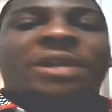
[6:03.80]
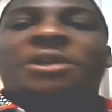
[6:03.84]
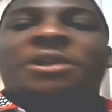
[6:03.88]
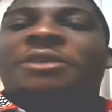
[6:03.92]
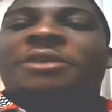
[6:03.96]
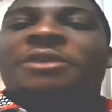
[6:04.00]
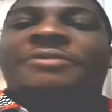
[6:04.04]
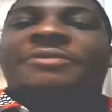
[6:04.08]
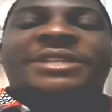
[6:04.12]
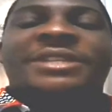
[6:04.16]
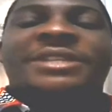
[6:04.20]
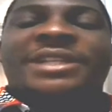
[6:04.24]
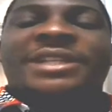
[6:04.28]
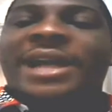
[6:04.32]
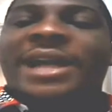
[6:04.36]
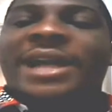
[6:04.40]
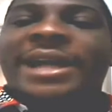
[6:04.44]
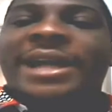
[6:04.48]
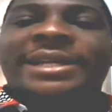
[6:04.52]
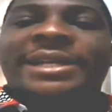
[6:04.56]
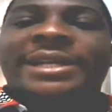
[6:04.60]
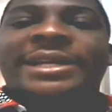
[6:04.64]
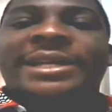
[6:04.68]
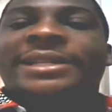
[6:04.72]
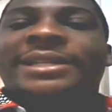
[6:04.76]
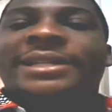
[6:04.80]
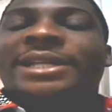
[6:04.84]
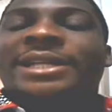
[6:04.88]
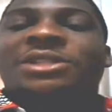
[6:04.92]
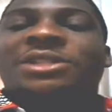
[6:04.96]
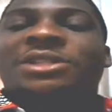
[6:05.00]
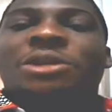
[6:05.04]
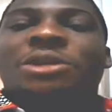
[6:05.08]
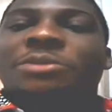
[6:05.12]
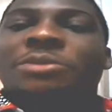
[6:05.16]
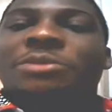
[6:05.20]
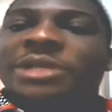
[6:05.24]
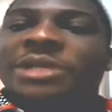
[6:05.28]
of its kind in that
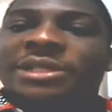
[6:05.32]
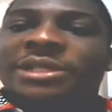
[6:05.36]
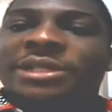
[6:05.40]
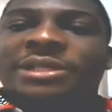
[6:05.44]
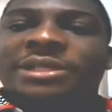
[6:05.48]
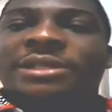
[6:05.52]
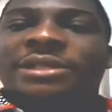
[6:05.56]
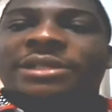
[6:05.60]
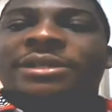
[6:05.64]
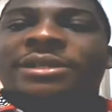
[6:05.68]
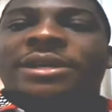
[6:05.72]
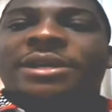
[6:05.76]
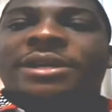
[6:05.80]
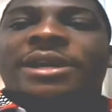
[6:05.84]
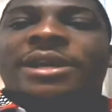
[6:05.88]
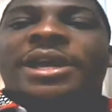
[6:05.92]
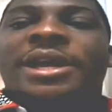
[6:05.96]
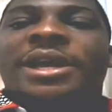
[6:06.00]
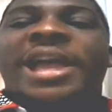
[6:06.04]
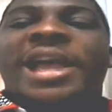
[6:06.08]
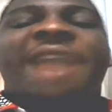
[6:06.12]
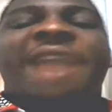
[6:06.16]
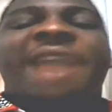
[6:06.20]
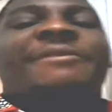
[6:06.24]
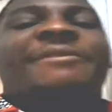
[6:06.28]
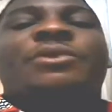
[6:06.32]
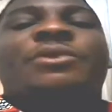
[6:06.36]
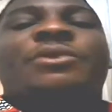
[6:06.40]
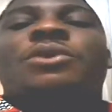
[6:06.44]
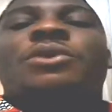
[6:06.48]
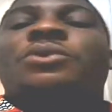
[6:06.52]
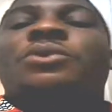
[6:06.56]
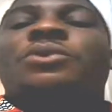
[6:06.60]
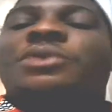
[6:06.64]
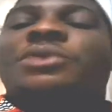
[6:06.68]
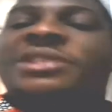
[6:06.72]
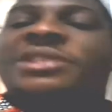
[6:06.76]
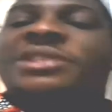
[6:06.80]
community.
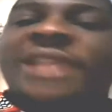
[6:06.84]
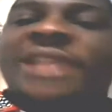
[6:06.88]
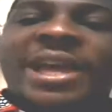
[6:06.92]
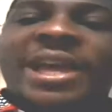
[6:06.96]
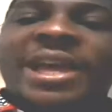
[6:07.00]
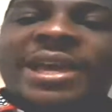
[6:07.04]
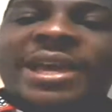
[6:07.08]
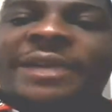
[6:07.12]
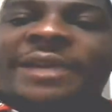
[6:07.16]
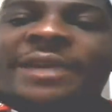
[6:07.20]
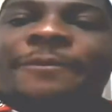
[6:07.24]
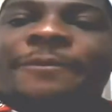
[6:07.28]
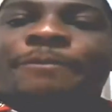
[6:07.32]
Everyone was there.